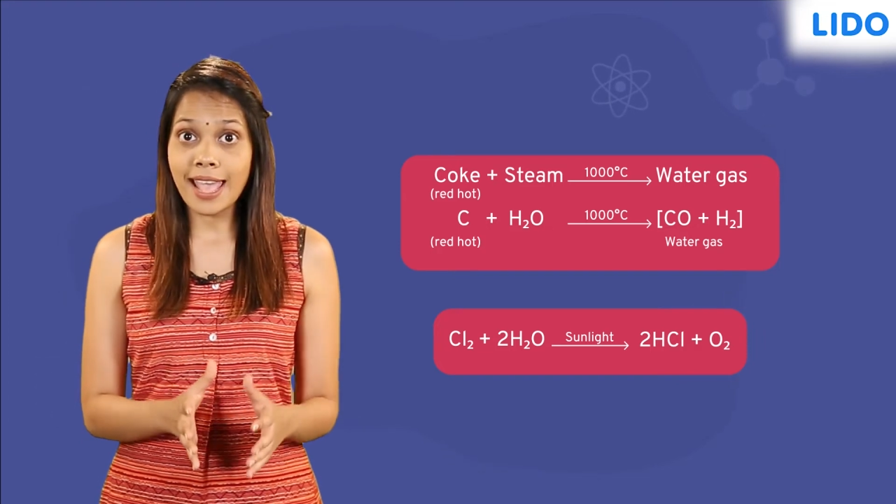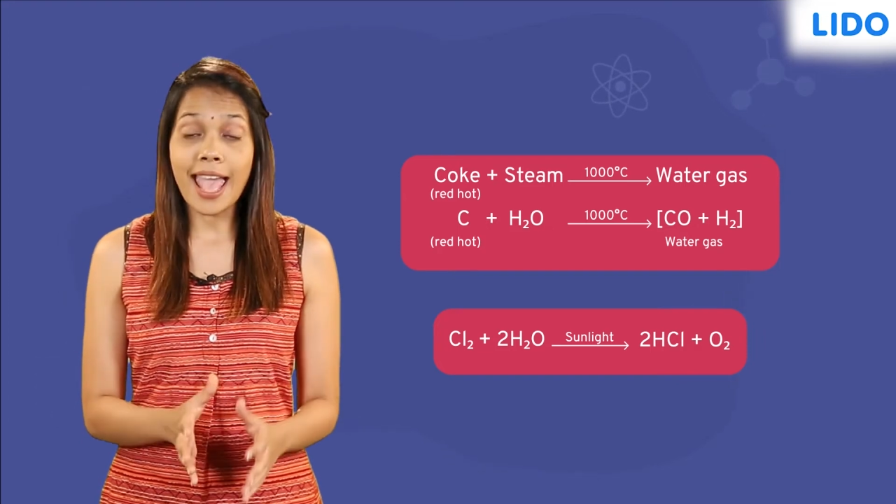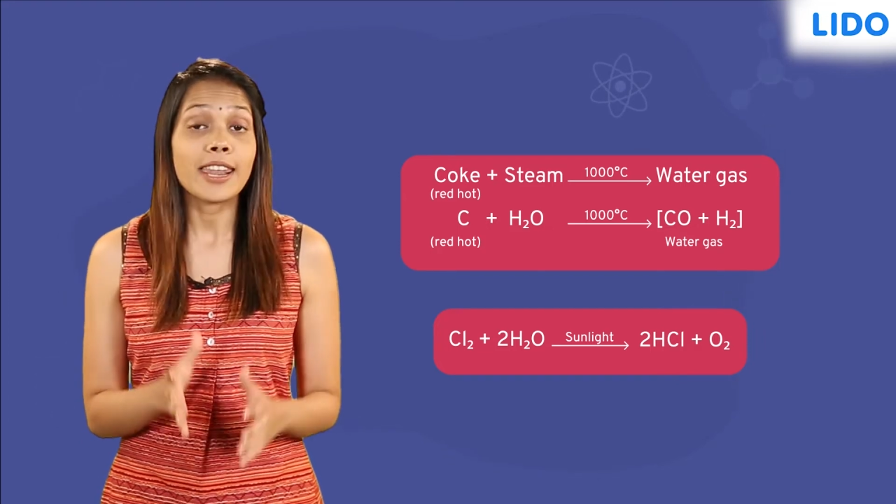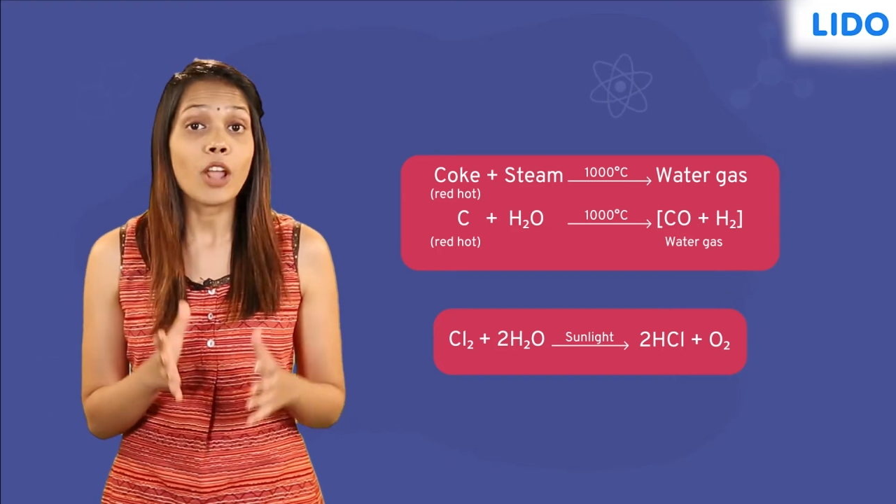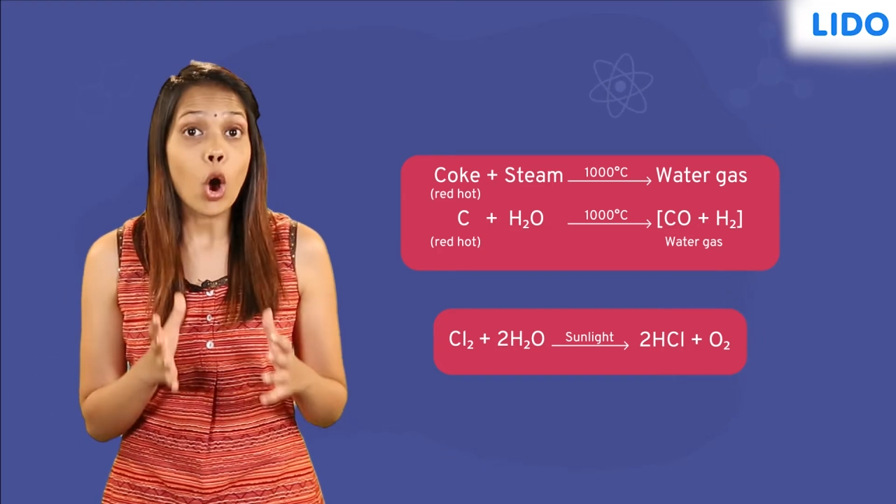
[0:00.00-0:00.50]

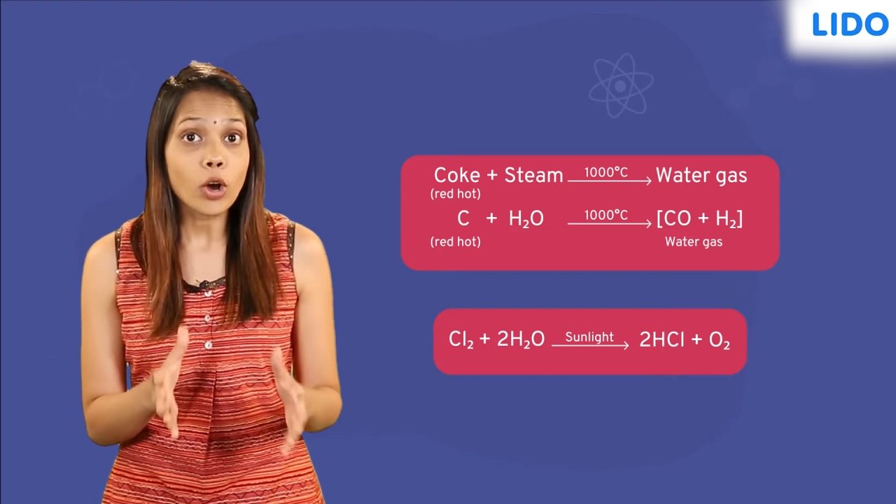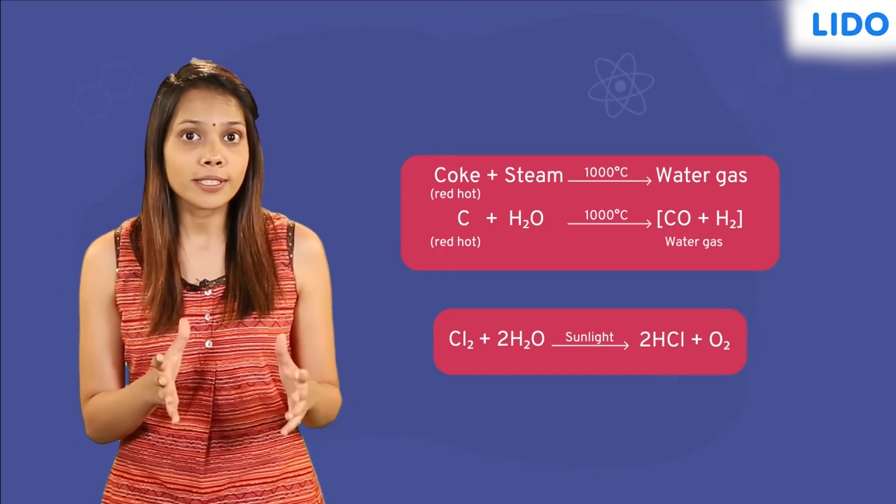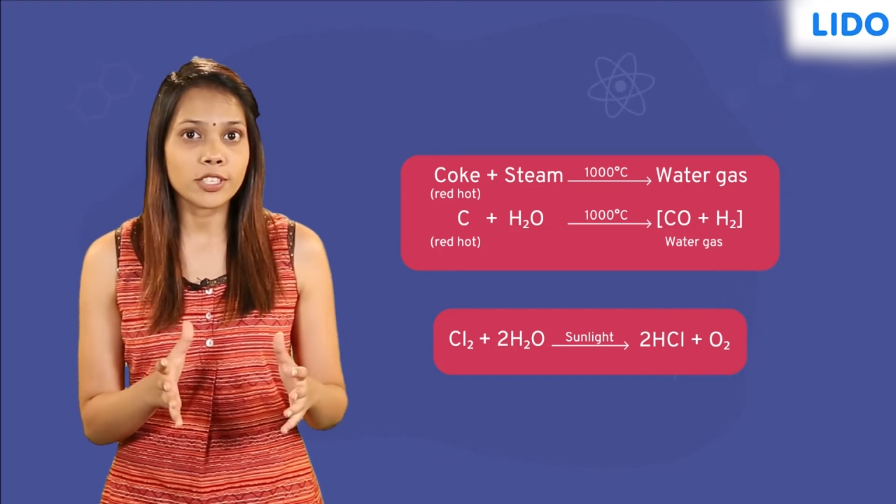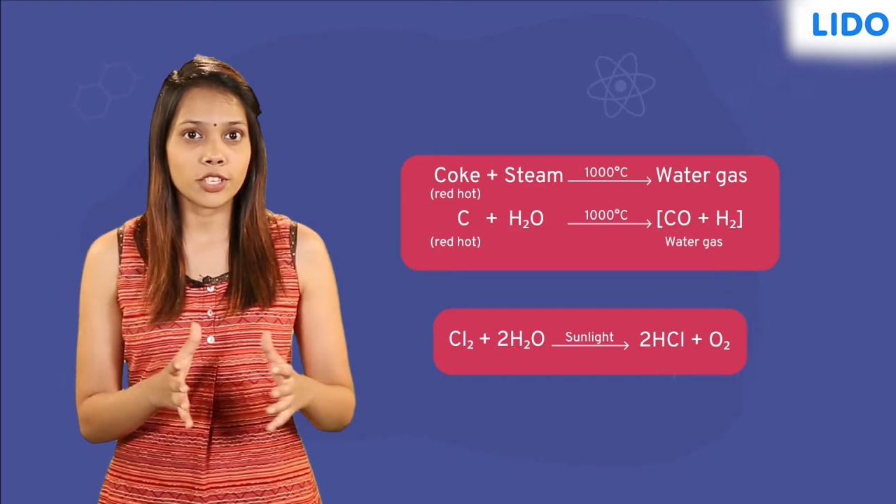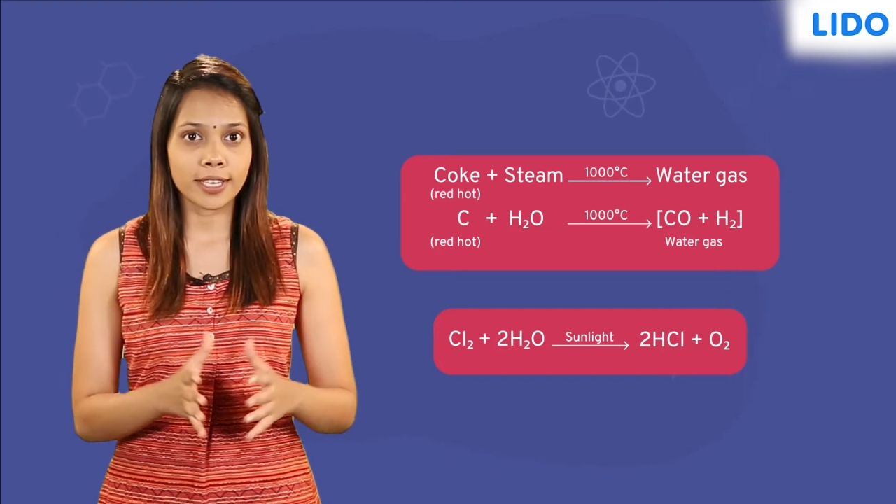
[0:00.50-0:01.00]
and
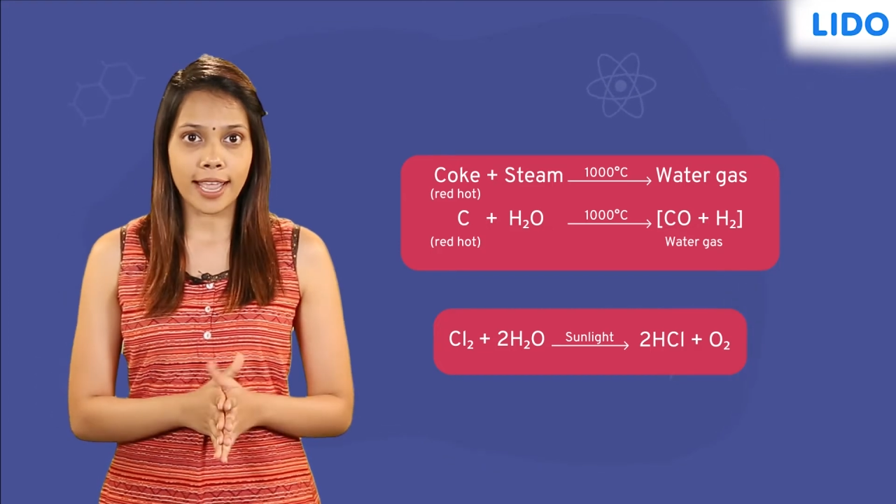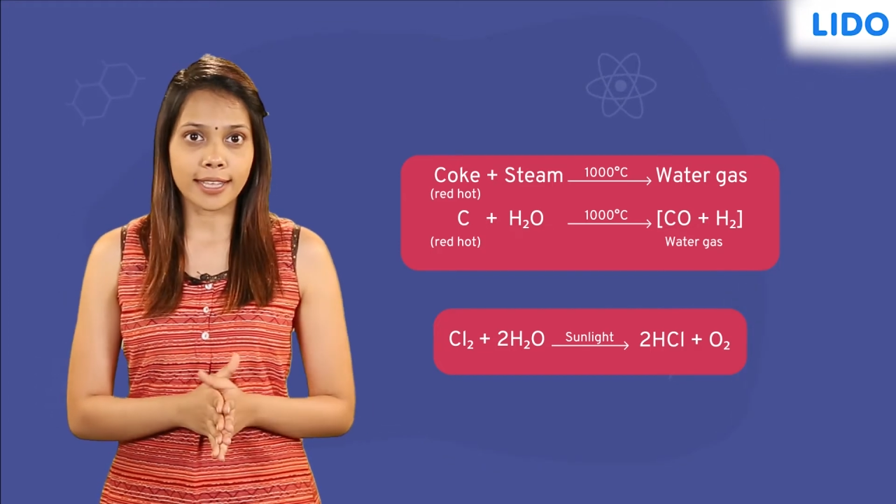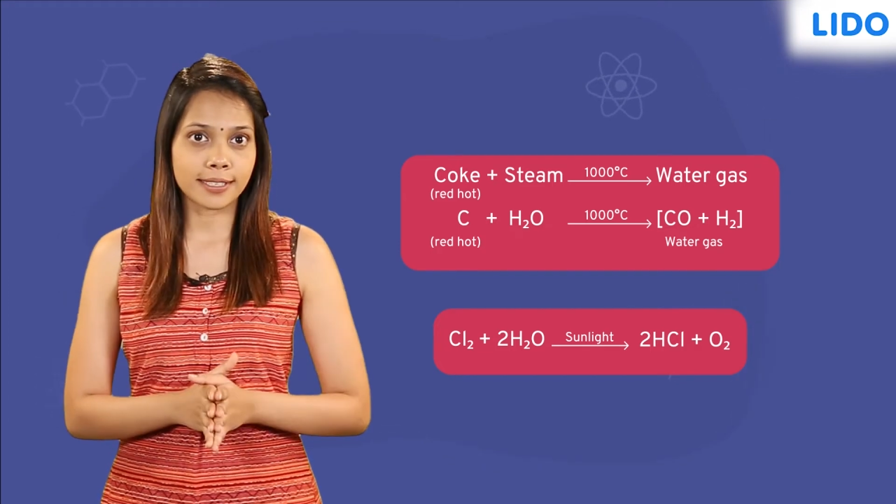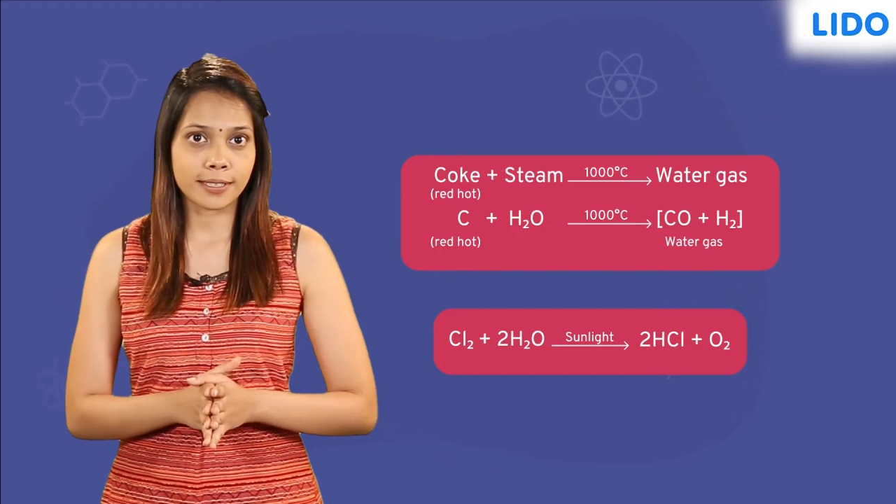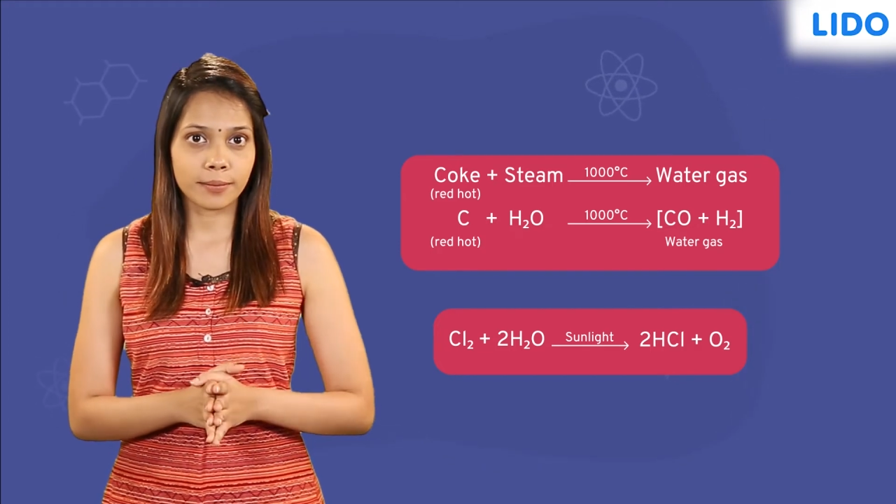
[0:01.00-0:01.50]
oxygen
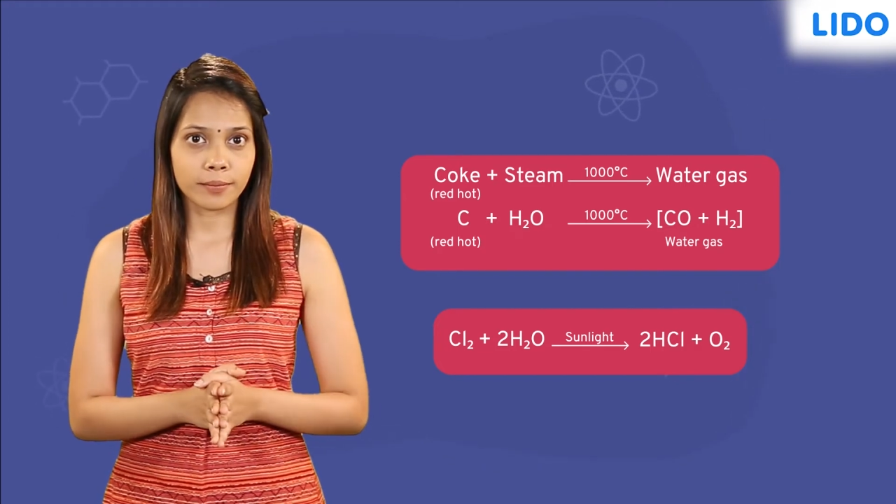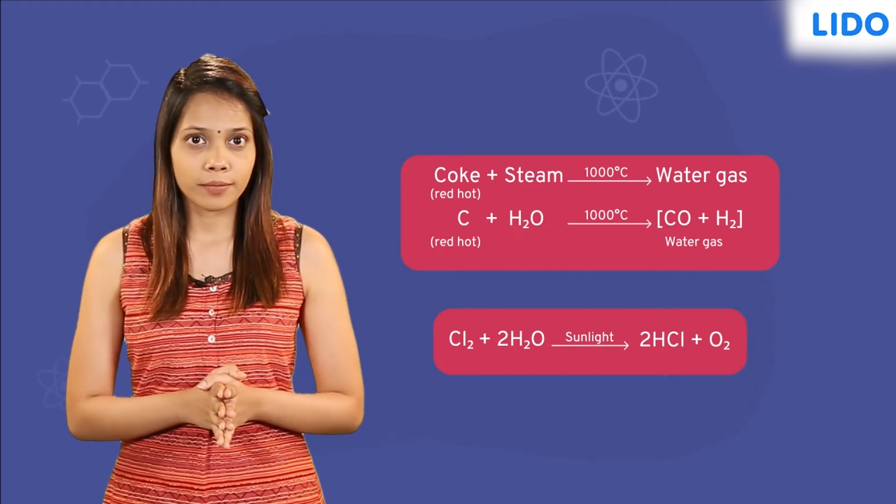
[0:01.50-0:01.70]
gas.